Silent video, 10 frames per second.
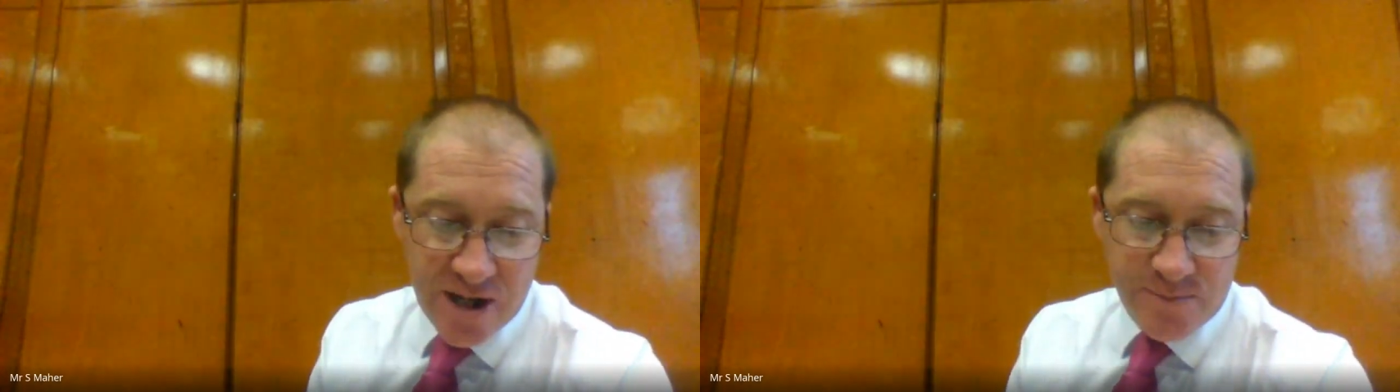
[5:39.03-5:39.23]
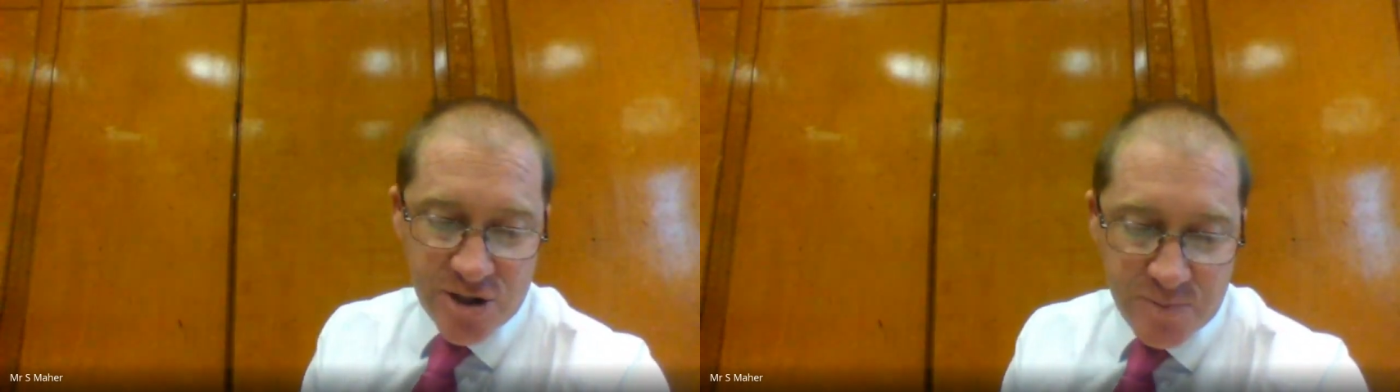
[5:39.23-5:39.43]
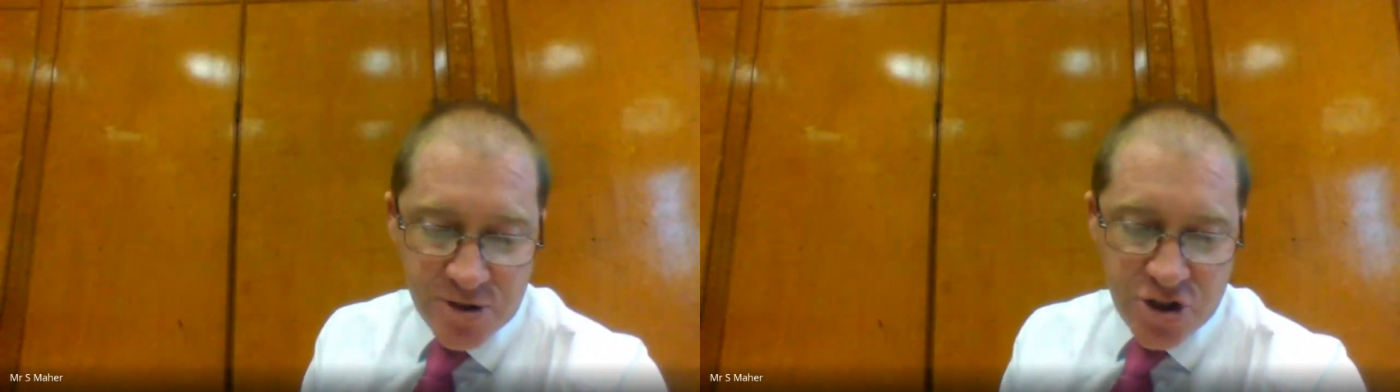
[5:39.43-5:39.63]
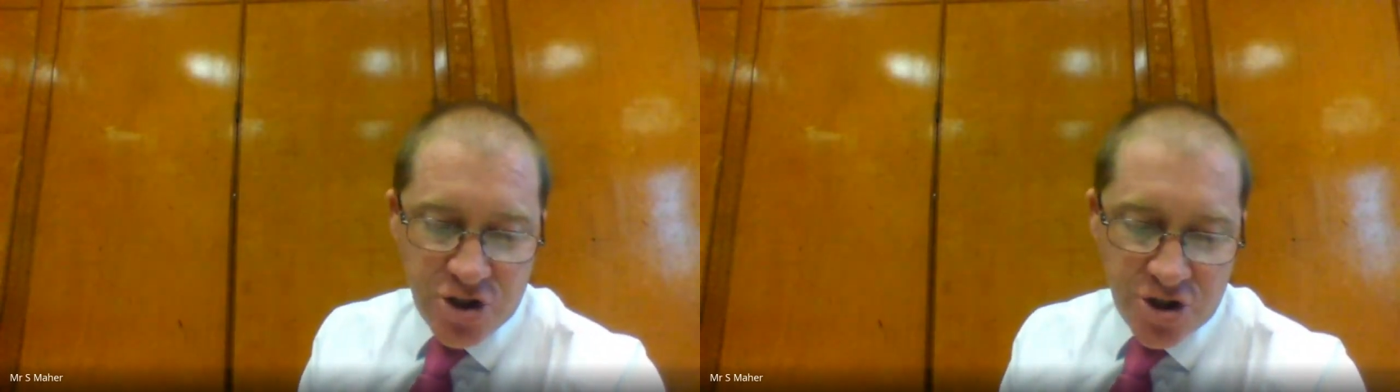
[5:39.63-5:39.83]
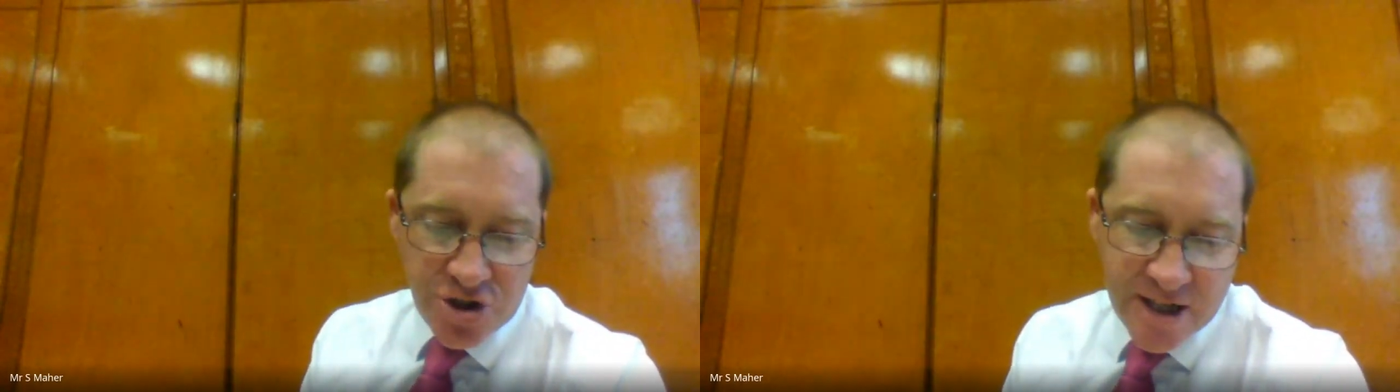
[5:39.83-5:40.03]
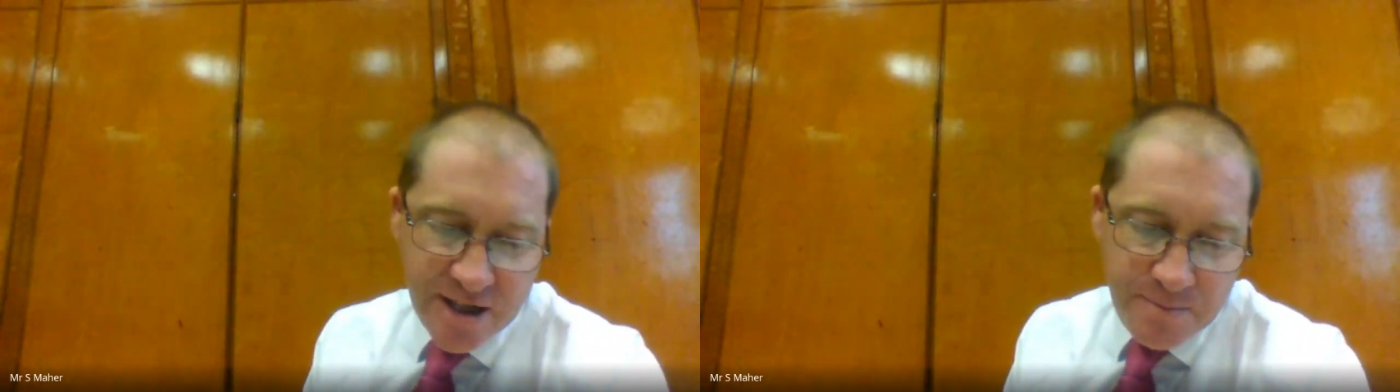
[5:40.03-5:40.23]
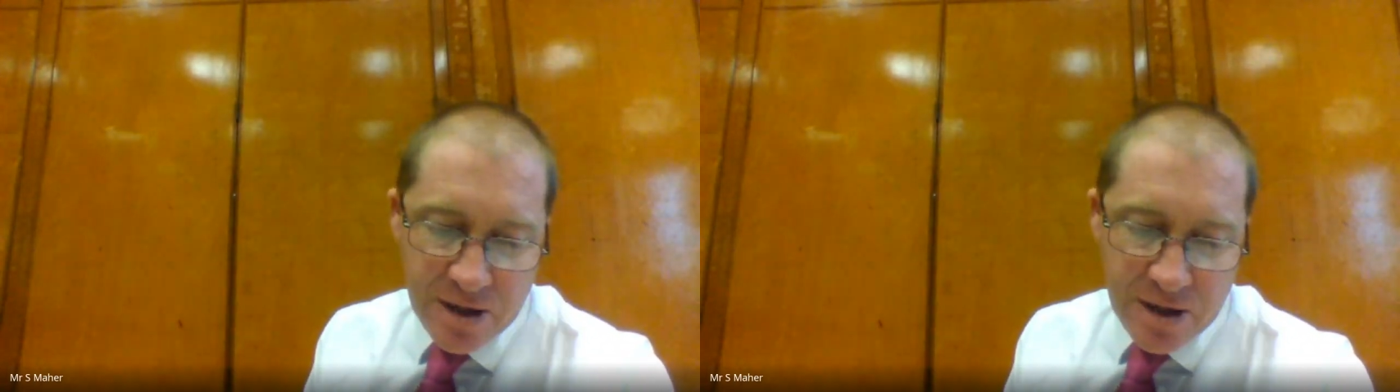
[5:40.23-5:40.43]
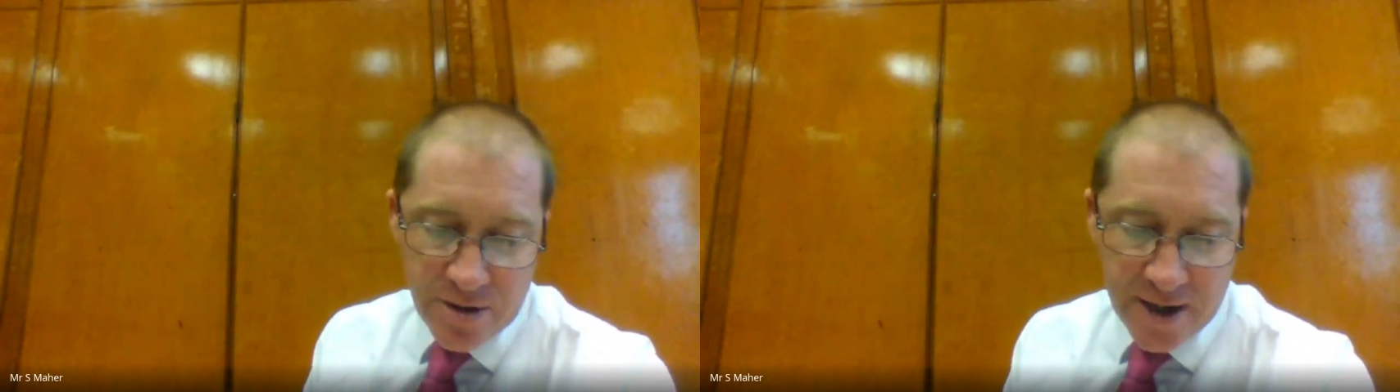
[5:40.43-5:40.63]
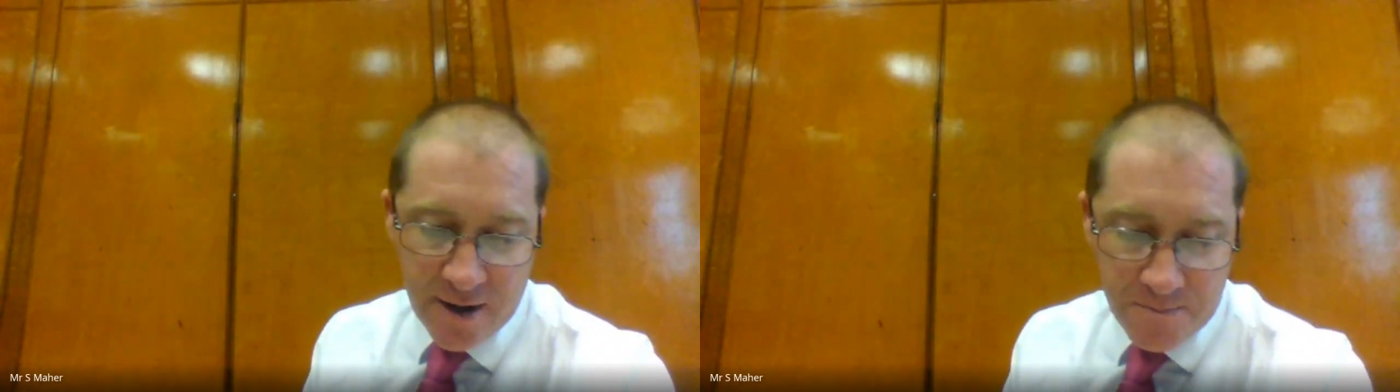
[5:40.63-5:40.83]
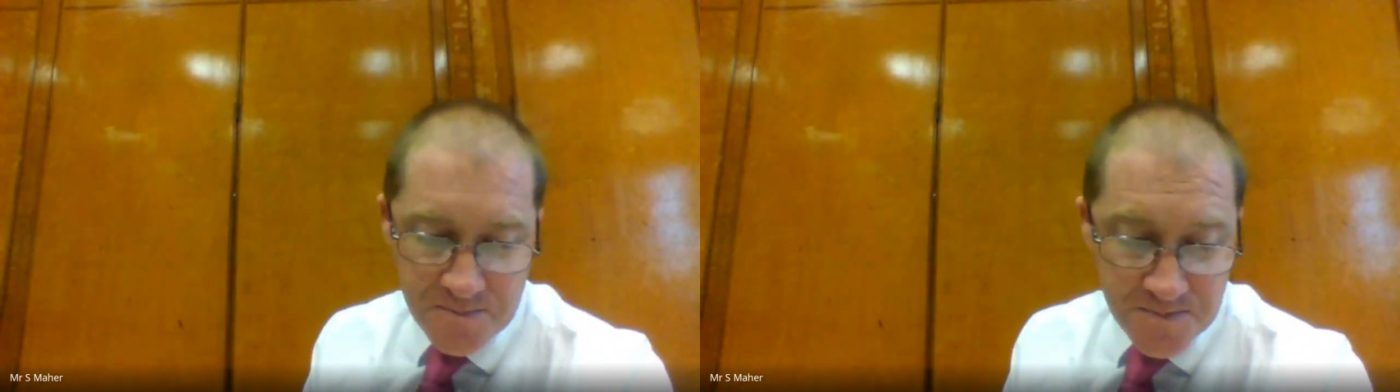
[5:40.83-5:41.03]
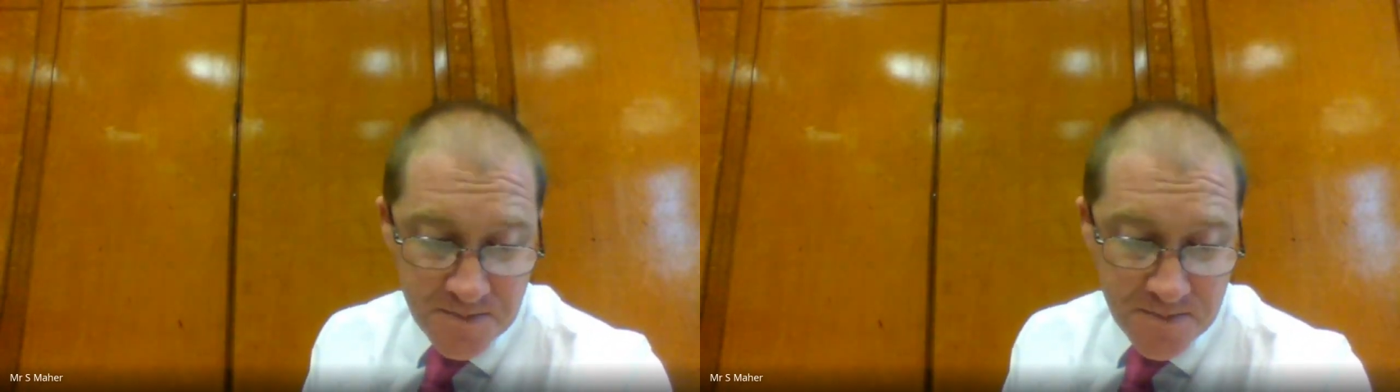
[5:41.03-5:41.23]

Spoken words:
James's, but Ginger said it'd be a lot now.